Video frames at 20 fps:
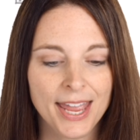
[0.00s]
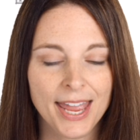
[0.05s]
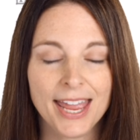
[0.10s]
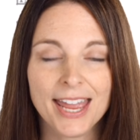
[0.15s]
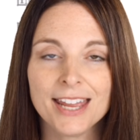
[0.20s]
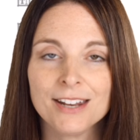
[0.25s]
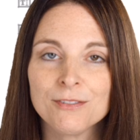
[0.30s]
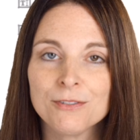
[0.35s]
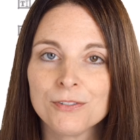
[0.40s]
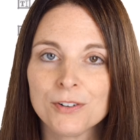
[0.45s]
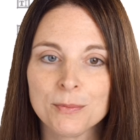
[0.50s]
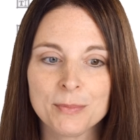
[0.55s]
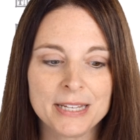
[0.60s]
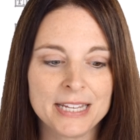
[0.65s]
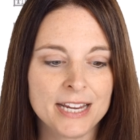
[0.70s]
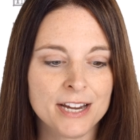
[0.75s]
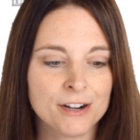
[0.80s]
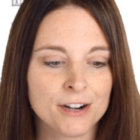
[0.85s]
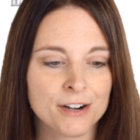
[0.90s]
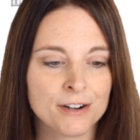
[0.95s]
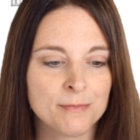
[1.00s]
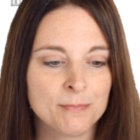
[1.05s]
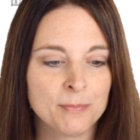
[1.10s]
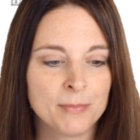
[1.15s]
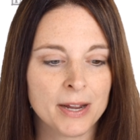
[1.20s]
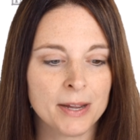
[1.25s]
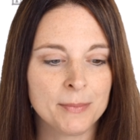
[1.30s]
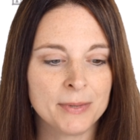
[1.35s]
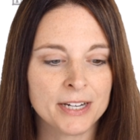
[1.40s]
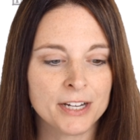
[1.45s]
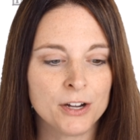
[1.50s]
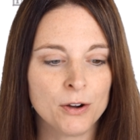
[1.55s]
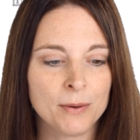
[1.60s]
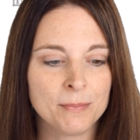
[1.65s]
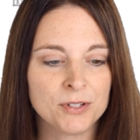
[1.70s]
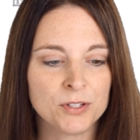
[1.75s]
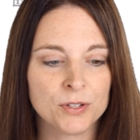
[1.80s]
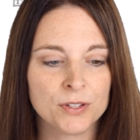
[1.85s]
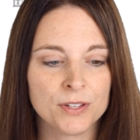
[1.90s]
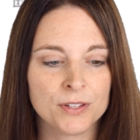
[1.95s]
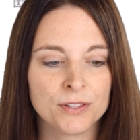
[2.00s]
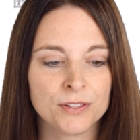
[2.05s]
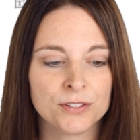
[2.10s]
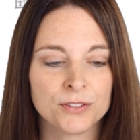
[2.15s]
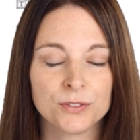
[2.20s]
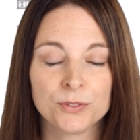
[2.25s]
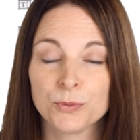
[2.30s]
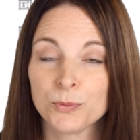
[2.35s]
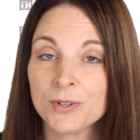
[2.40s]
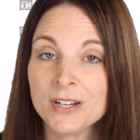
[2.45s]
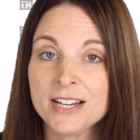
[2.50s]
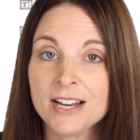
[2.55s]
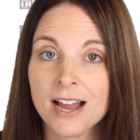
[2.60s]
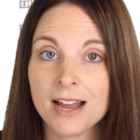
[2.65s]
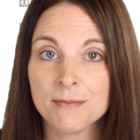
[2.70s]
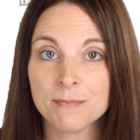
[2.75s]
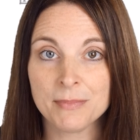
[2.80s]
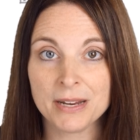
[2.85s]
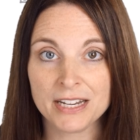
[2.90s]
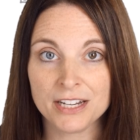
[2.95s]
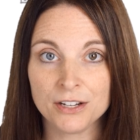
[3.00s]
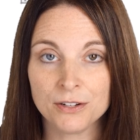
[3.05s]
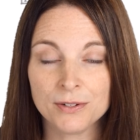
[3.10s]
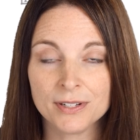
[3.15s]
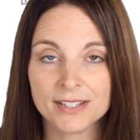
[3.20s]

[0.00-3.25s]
And from here, I'm going to go up to this three dot menu.